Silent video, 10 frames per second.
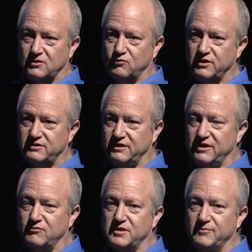We're
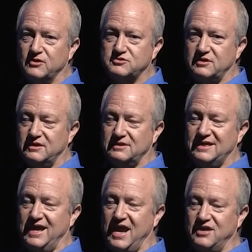dealing with the most
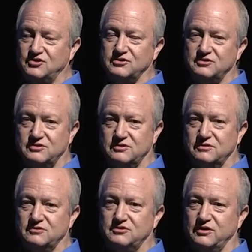anxious
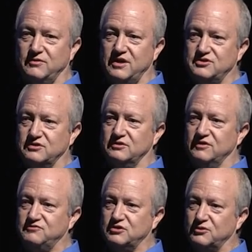generation
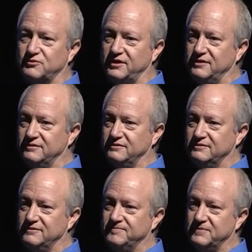of children
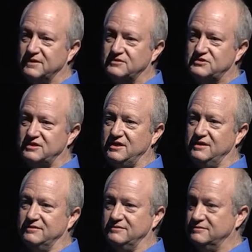
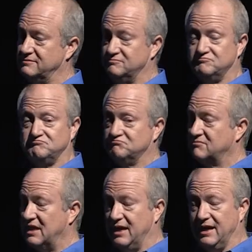seen,
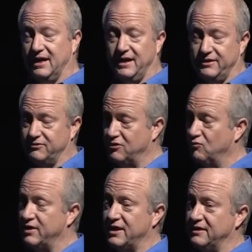I don't know
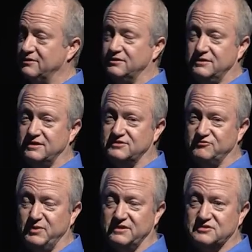when kids
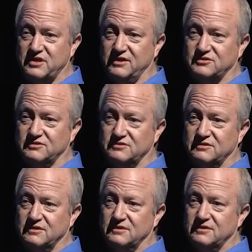have been this anxious.
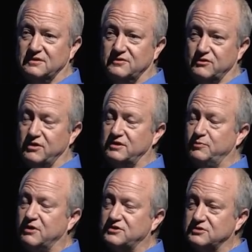The Great
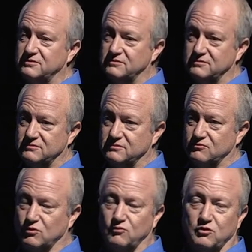Depression,
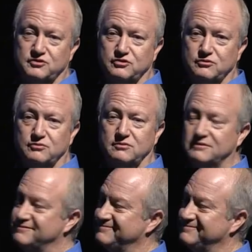World War II,